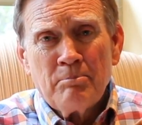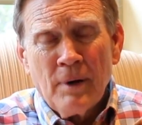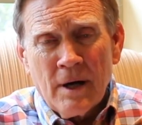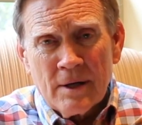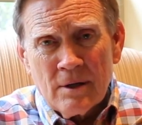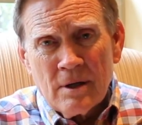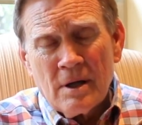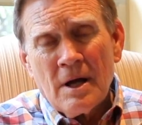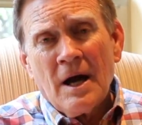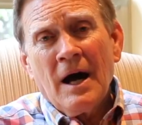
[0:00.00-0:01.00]
But
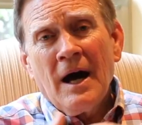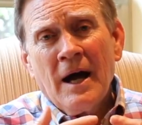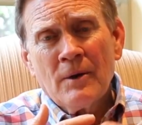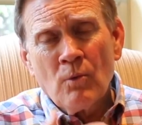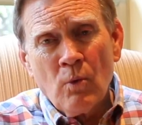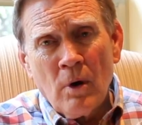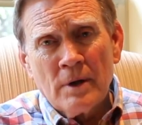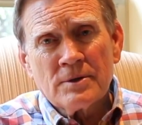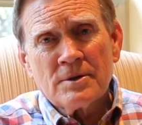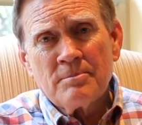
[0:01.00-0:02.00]
I
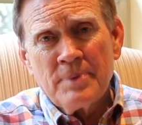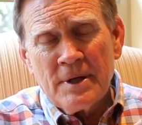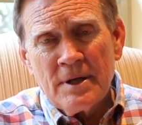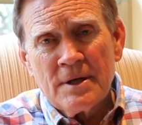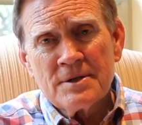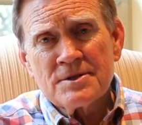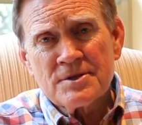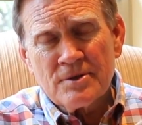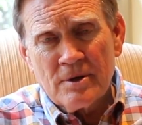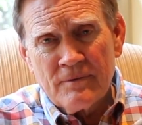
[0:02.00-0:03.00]
want to be His
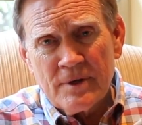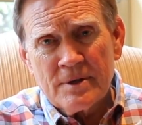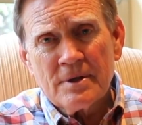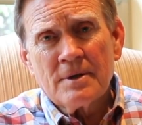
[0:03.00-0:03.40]
servant